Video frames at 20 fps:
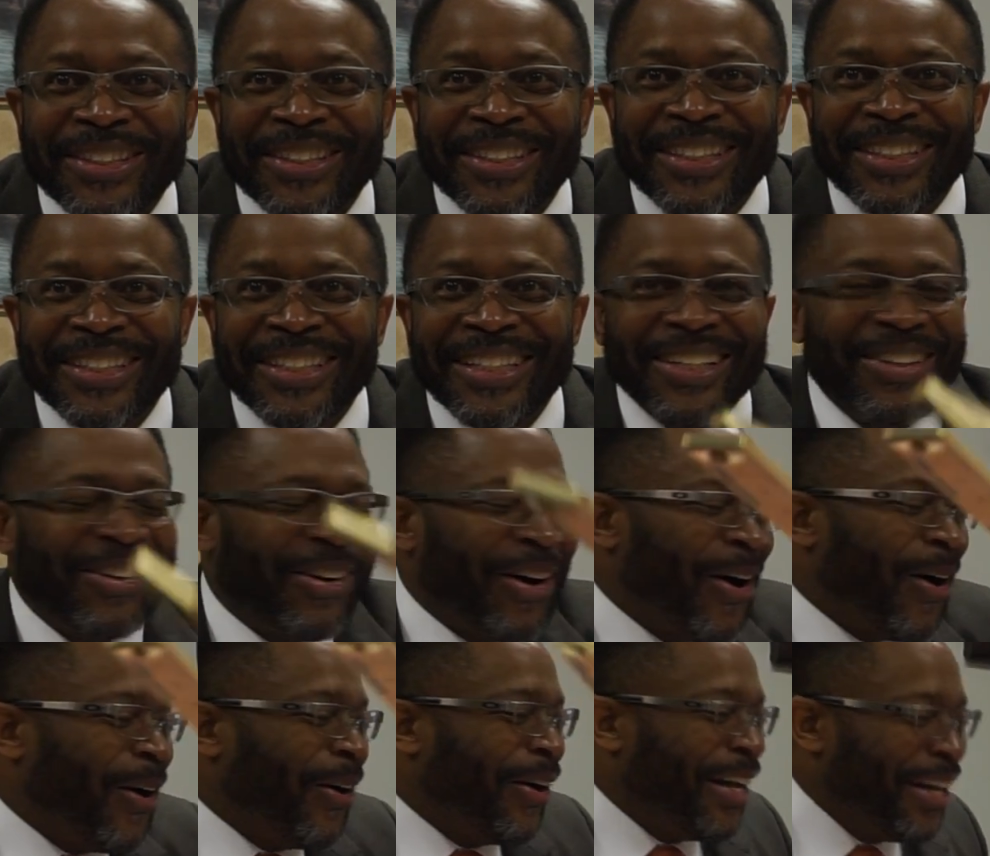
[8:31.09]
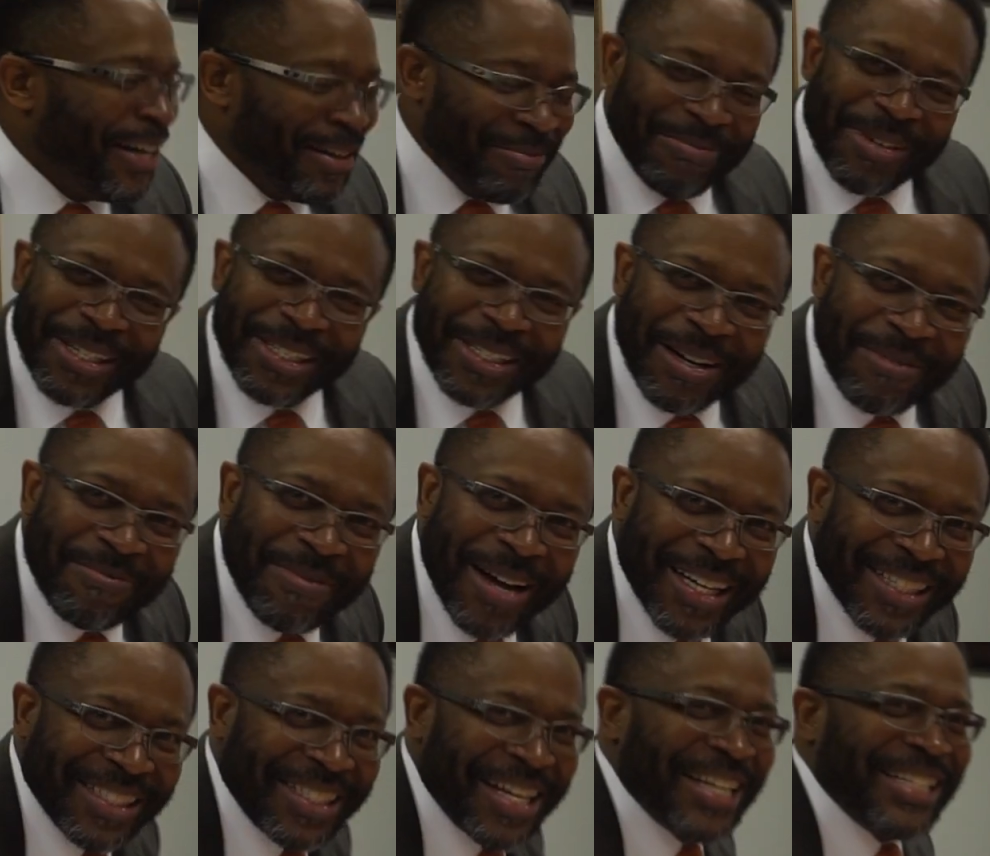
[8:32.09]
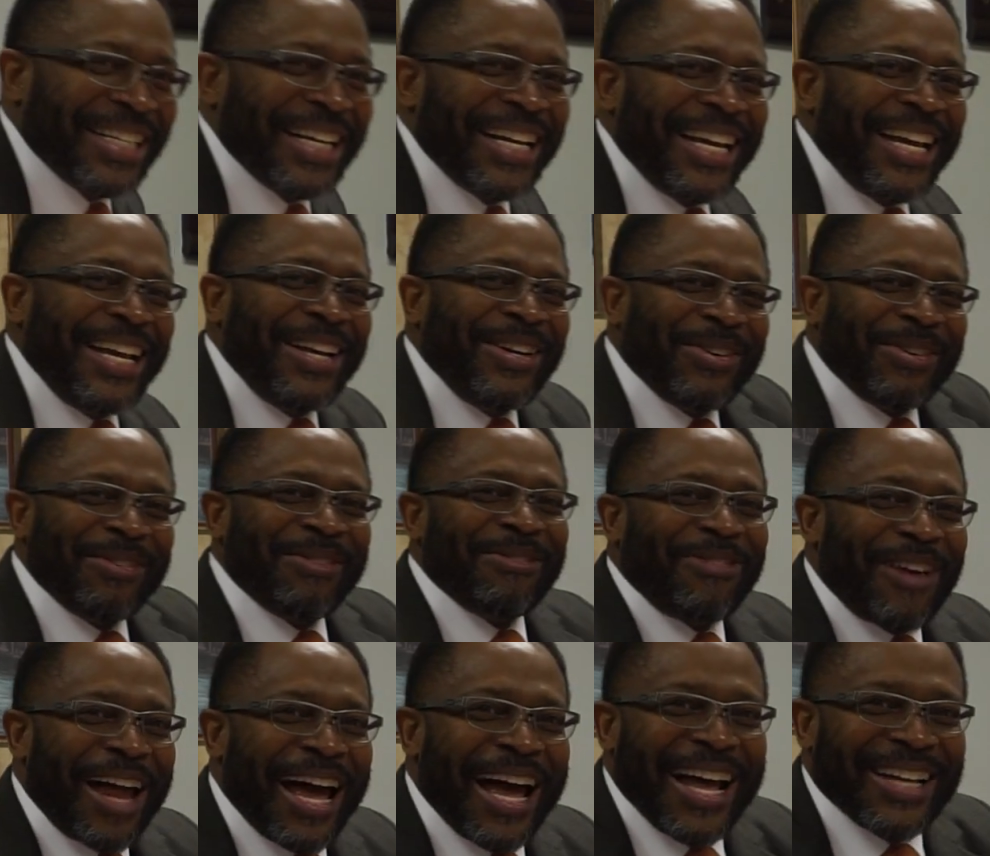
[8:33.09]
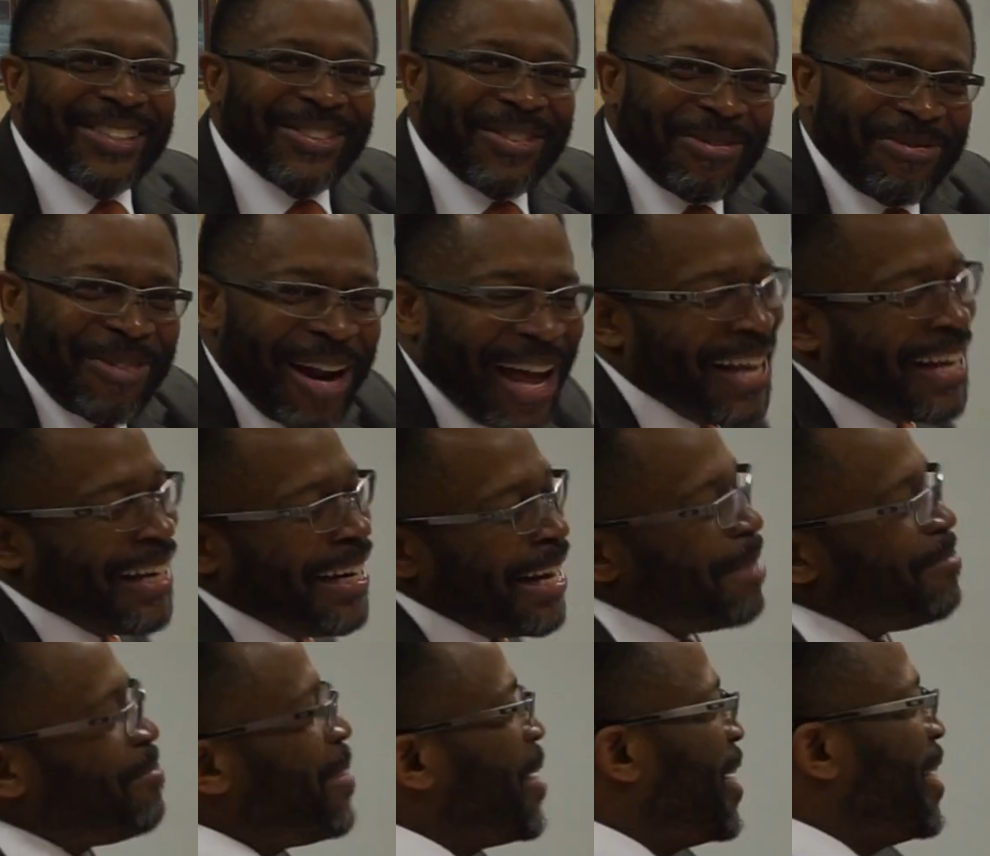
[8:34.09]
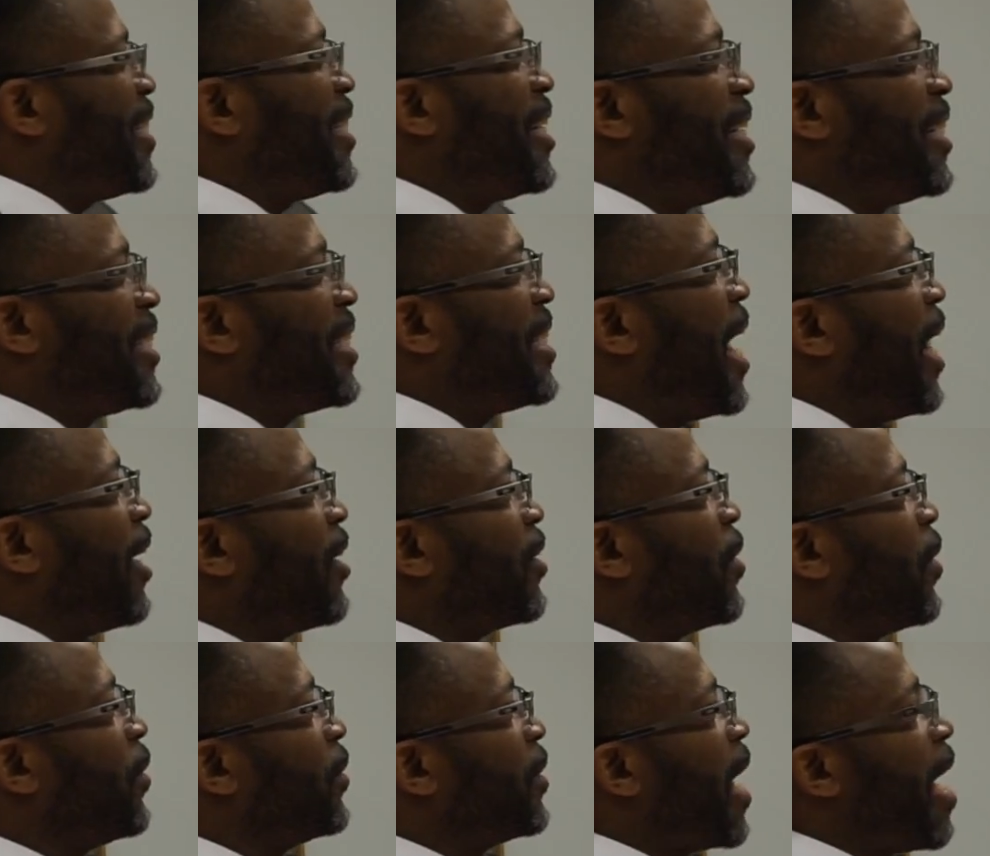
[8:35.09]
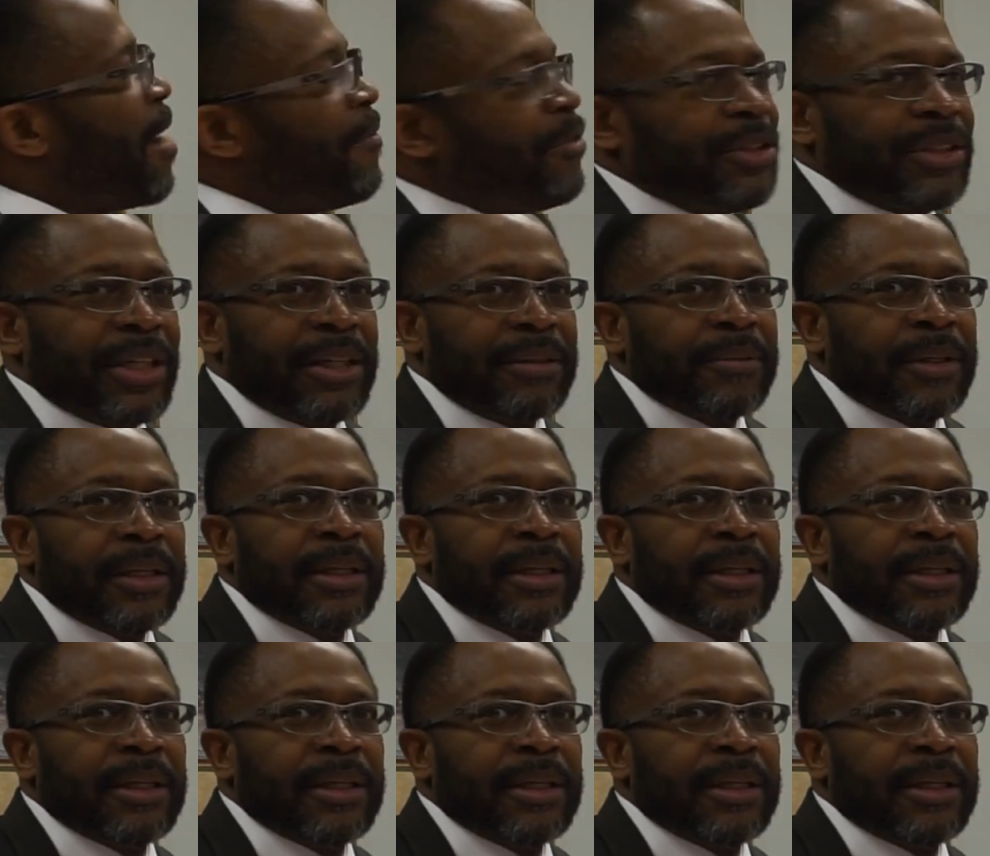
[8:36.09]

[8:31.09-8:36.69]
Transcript: Friday. Oh, help me. Somebody said the eagle flies on Friday. Let me get to this dollar cost average.